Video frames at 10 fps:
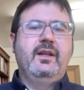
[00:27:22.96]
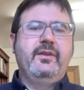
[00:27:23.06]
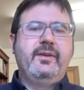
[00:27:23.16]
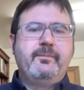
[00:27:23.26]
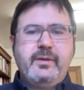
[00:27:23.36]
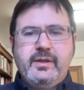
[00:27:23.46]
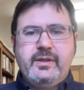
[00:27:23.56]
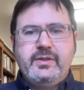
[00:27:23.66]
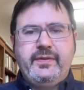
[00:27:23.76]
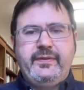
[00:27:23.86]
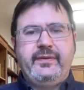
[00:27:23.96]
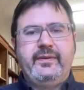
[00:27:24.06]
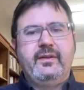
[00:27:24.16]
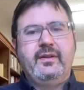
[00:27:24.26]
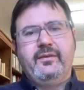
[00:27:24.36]
The
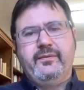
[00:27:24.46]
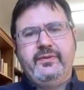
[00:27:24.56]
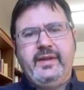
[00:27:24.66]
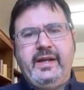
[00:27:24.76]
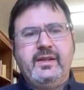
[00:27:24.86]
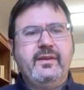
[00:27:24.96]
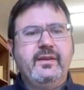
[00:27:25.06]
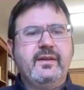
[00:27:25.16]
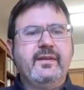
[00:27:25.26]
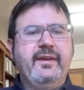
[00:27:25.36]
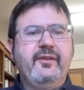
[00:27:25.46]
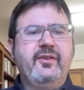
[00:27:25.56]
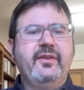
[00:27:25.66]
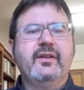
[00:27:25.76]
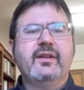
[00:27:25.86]
purges of
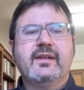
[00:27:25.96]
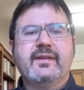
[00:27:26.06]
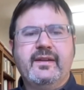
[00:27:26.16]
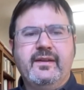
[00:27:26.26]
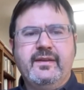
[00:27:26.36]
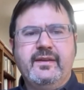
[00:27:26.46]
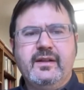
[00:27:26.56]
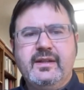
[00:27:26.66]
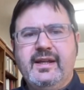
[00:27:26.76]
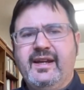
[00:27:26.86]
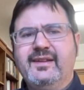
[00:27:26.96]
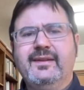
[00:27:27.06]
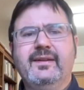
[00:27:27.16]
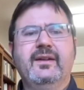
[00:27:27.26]
1937-38,